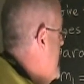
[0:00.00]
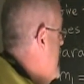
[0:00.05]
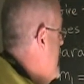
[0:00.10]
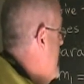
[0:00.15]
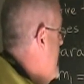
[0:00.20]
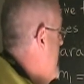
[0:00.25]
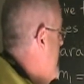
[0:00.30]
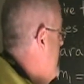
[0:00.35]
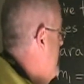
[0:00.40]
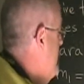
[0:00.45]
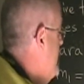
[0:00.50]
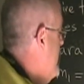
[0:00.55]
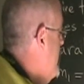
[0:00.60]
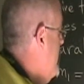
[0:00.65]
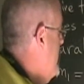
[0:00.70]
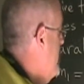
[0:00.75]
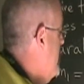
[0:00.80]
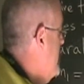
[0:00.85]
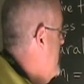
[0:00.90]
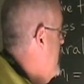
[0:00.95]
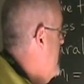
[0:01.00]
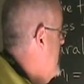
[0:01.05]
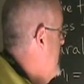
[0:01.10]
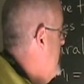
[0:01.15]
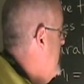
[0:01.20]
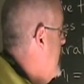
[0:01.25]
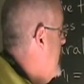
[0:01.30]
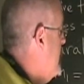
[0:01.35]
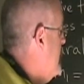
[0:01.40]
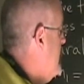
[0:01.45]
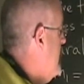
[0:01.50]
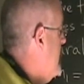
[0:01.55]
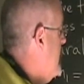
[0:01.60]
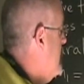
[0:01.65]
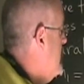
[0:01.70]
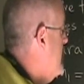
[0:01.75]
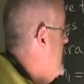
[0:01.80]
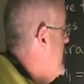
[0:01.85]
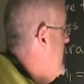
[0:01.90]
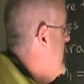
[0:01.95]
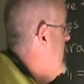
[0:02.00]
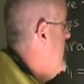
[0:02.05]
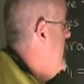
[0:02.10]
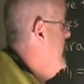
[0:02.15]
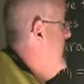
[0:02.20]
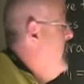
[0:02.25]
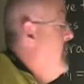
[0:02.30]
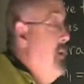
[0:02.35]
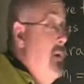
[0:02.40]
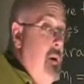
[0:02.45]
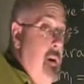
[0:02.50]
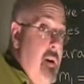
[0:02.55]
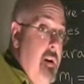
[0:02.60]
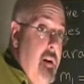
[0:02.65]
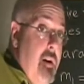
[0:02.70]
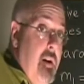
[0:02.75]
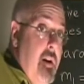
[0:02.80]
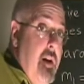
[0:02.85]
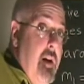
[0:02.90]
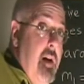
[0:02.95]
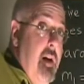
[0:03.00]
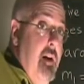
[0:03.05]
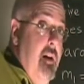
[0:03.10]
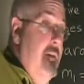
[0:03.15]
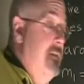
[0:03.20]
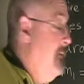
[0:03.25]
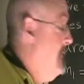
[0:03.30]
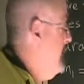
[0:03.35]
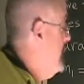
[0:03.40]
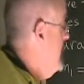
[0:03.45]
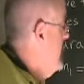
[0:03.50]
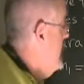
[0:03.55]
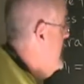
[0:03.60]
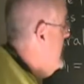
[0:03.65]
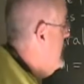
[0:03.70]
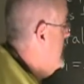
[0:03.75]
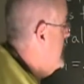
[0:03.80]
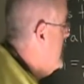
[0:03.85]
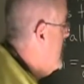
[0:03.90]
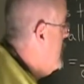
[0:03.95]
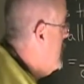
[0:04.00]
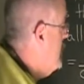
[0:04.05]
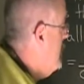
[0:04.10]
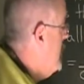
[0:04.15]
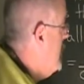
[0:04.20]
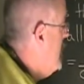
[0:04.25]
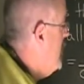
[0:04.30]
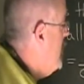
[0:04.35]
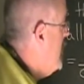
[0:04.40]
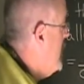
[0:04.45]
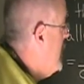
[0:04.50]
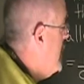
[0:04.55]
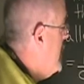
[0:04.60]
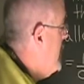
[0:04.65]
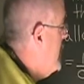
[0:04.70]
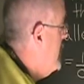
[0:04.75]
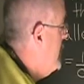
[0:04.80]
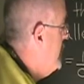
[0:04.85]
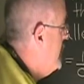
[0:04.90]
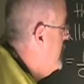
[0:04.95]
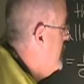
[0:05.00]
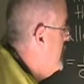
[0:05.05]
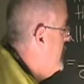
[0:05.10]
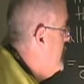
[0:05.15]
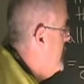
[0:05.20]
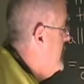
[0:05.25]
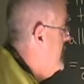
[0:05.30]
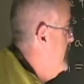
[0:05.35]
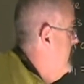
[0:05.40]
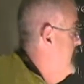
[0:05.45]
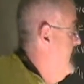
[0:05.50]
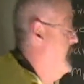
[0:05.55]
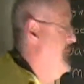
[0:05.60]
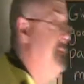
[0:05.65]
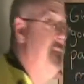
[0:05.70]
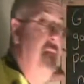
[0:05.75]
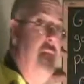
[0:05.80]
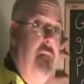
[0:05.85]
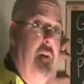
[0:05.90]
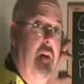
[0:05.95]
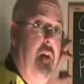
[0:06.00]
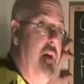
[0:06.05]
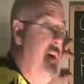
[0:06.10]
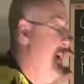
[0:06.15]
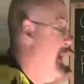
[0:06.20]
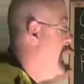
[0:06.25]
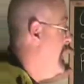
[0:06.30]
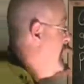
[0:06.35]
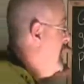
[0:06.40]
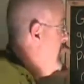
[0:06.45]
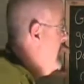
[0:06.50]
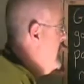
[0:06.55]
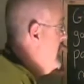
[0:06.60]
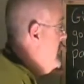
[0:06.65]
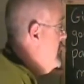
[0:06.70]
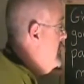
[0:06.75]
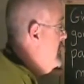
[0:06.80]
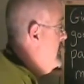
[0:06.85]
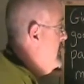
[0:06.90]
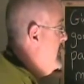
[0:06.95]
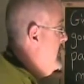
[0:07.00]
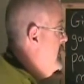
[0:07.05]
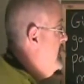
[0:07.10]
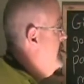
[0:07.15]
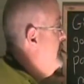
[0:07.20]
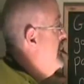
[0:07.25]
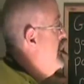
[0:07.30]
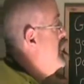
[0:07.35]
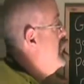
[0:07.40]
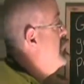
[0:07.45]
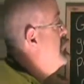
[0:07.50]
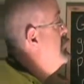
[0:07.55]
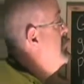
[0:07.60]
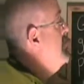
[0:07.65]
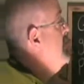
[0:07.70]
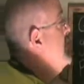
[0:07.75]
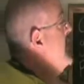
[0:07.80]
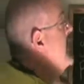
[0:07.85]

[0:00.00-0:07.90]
m2 must also therefore have a slope 1 over 0. And I can use this fraction